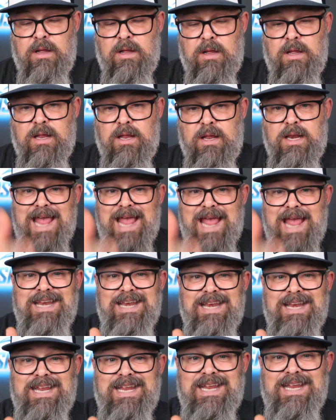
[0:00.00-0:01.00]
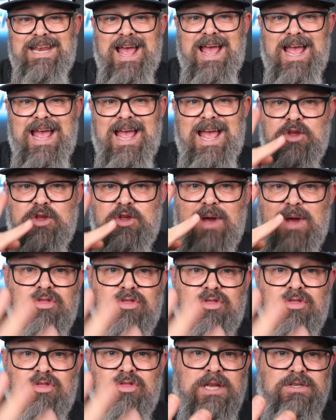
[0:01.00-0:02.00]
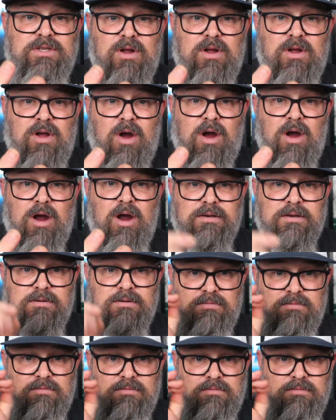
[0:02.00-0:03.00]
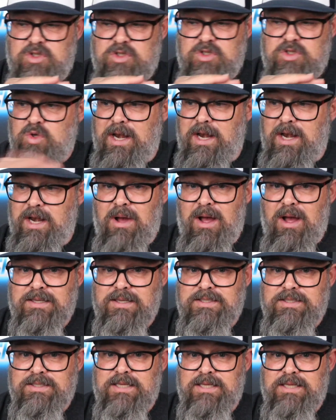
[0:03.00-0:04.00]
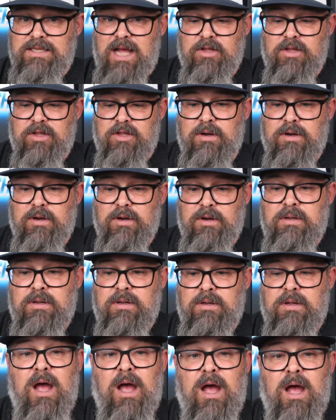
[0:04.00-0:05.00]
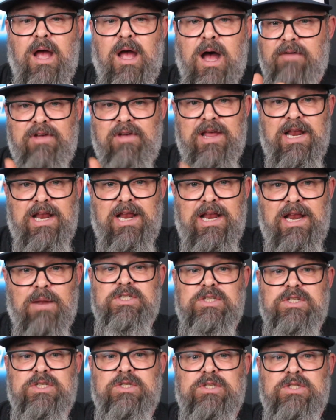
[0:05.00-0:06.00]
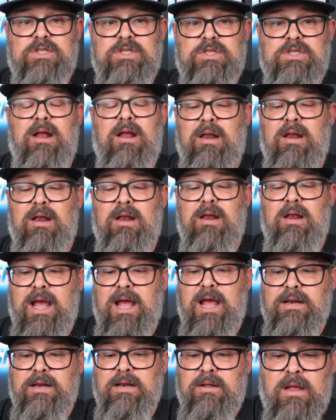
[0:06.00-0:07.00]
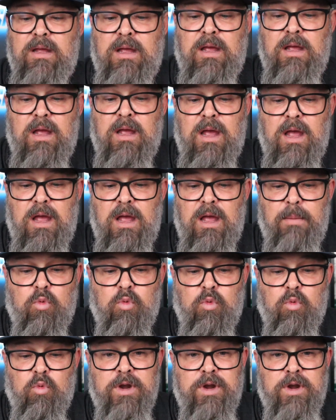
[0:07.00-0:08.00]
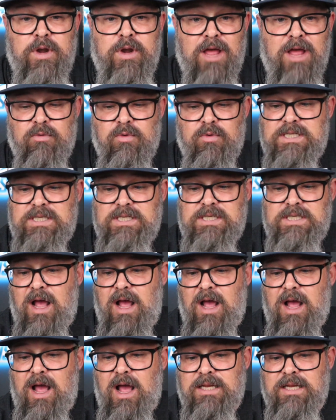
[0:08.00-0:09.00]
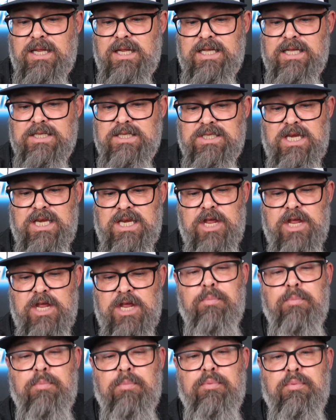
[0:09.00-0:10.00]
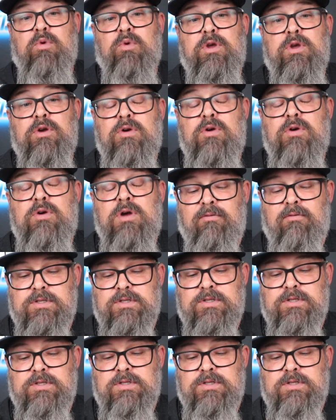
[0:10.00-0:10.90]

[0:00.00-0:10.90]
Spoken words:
$9.99. You add 3 to the cart, $20 out the door. Available in store and online. Another thing restocked is Neoprene reel covers.